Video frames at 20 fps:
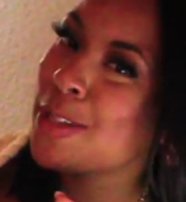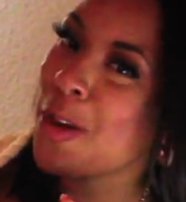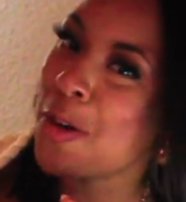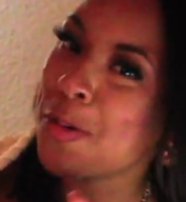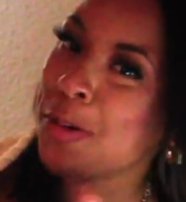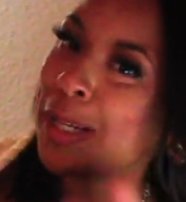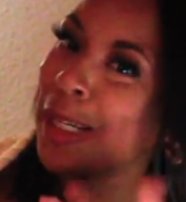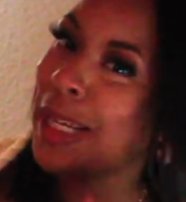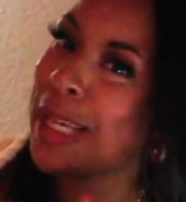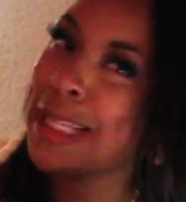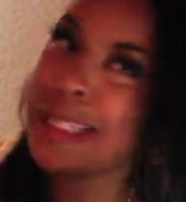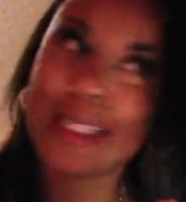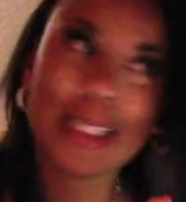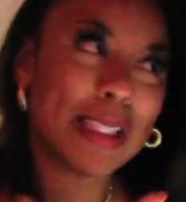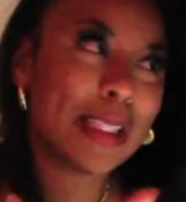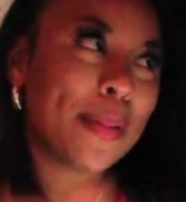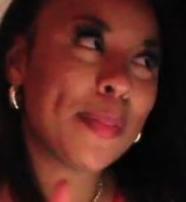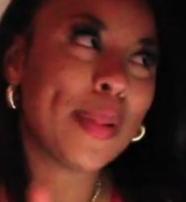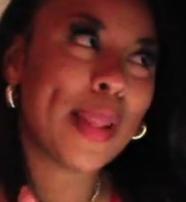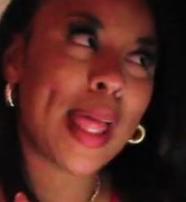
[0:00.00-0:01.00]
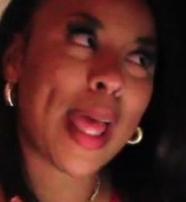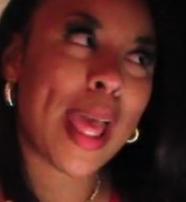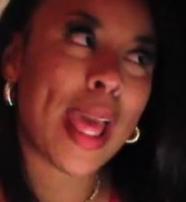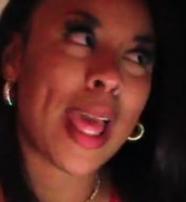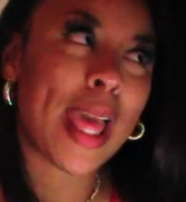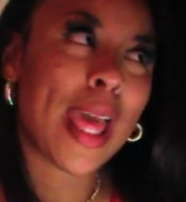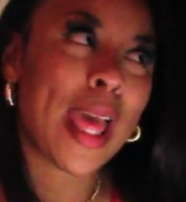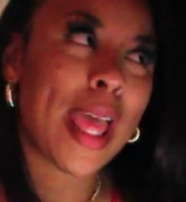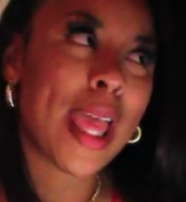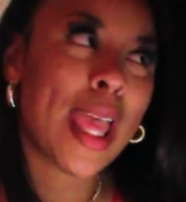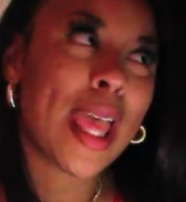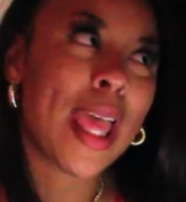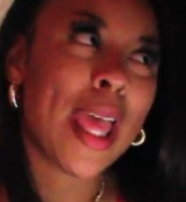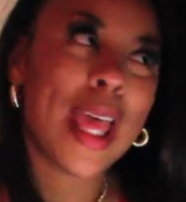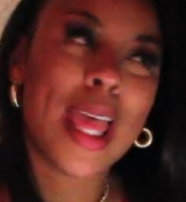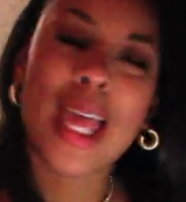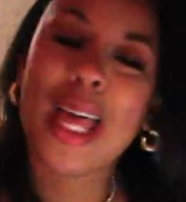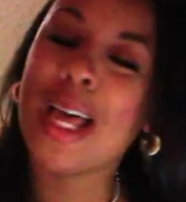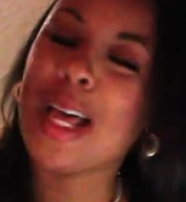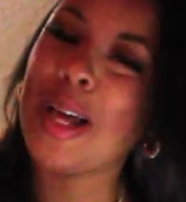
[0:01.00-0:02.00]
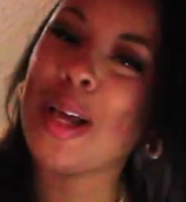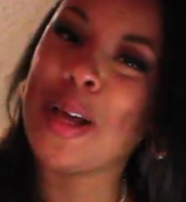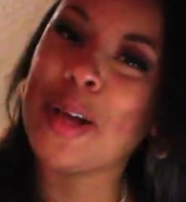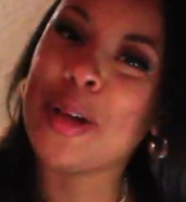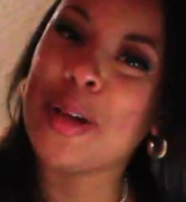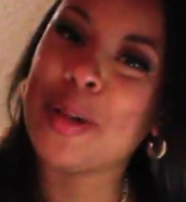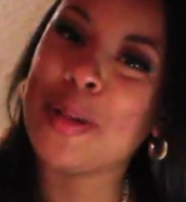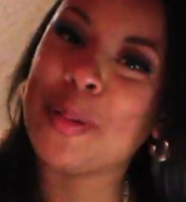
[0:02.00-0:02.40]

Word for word: told Alexa to play a